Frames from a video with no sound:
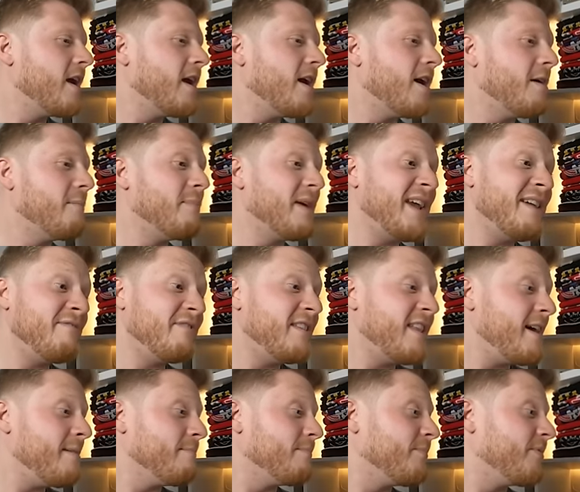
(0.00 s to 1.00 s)
but even
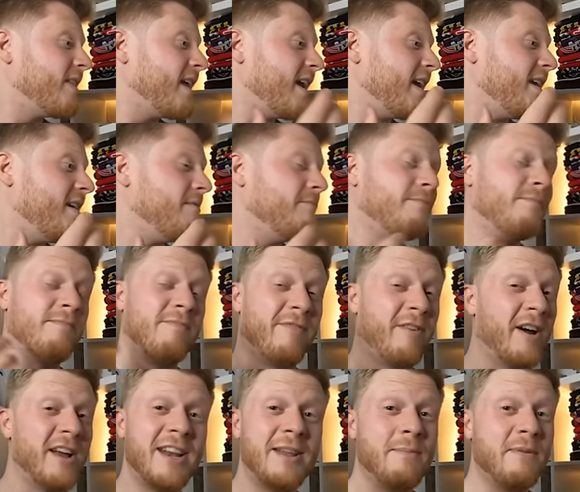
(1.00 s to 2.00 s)
then, they
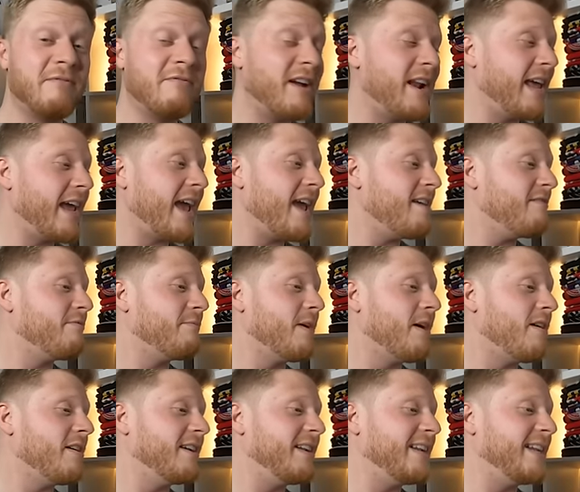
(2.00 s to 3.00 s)
finally been relegated from the
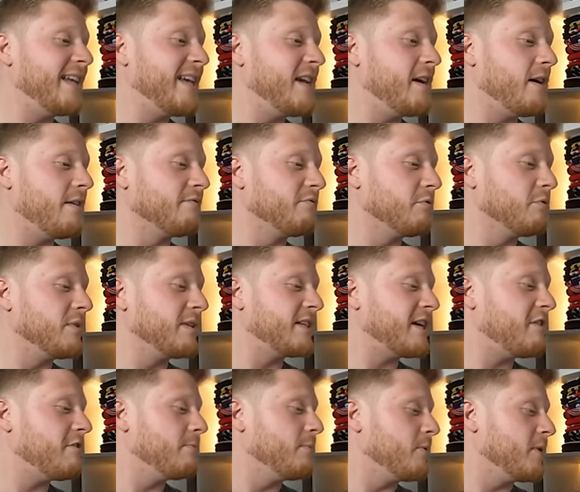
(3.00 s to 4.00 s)
Highland League after all the
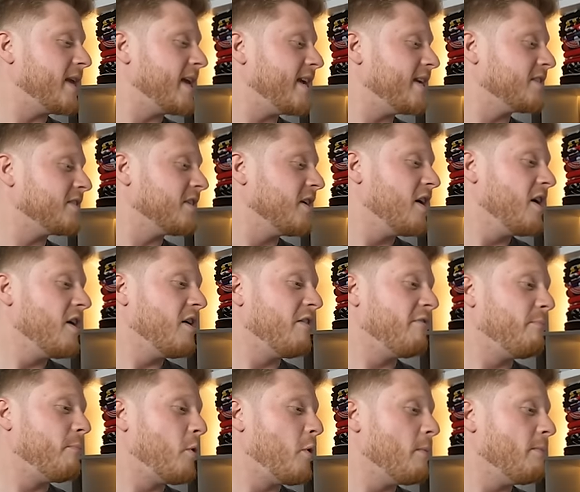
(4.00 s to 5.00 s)
terrible years
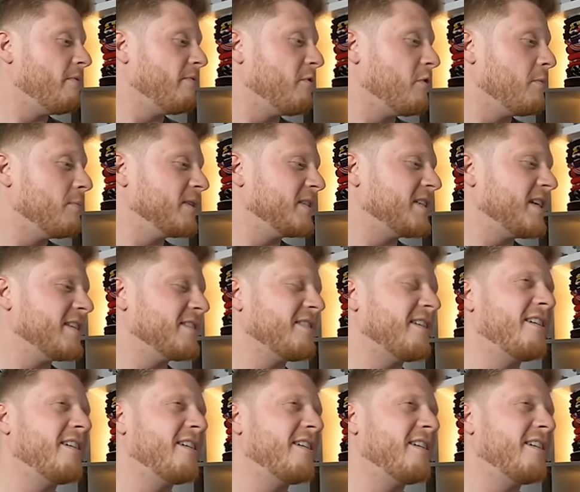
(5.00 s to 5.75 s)
of poor performances.